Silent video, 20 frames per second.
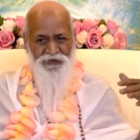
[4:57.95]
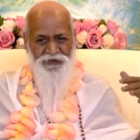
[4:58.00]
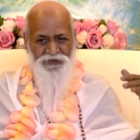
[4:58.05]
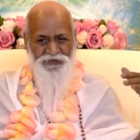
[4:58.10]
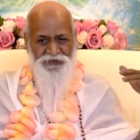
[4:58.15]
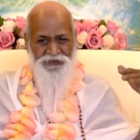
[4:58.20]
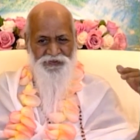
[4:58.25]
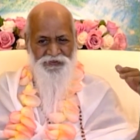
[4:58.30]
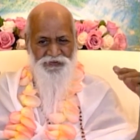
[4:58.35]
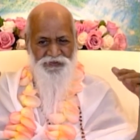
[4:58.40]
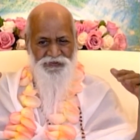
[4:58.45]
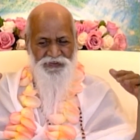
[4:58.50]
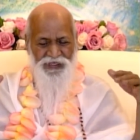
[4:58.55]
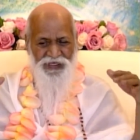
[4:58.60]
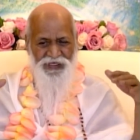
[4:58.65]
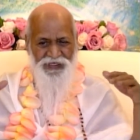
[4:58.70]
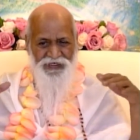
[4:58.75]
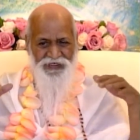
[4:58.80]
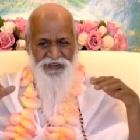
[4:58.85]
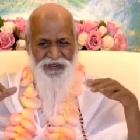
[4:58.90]
it is
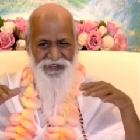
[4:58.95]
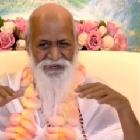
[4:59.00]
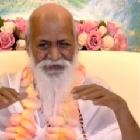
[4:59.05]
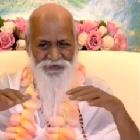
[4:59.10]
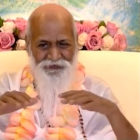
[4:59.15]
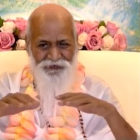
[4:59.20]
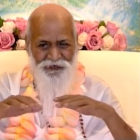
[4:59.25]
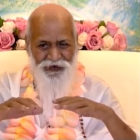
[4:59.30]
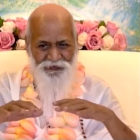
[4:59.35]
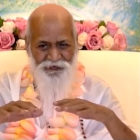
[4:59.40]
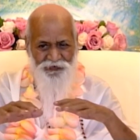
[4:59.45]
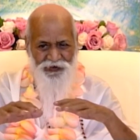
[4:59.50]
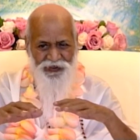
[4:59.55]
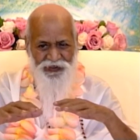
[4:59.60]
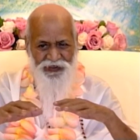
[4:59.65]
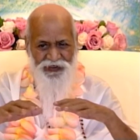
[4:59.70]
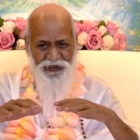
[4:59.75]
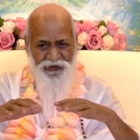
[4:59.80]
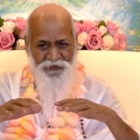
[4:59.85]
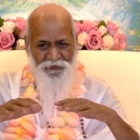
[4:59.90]
there as
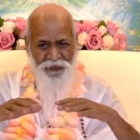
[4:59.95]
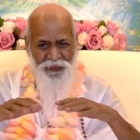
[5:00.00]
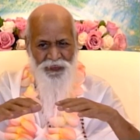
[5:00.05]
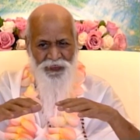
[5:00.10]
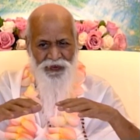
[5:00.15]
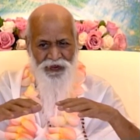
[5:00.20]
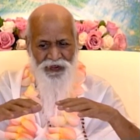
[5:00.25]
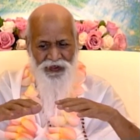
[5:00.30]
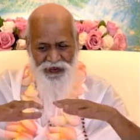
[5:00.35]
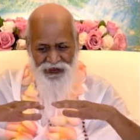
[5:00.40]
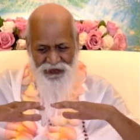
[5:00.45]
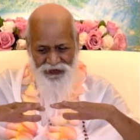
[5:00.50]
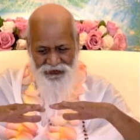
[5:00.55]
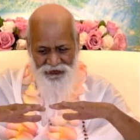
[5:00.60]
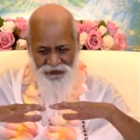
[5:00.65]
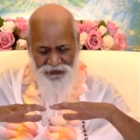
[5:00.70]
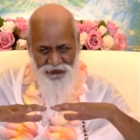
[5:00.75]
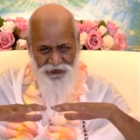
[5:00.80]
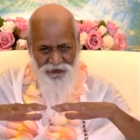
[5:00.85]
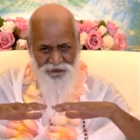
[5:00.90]
memory
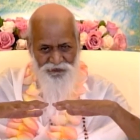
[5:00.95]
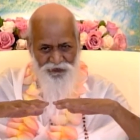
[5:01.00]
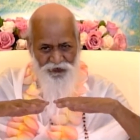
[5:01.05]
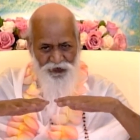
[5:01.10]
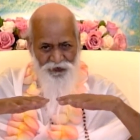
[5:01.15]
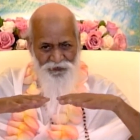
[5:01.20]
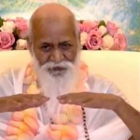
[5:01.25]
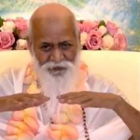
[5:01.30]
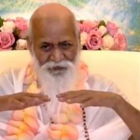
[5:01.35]
and from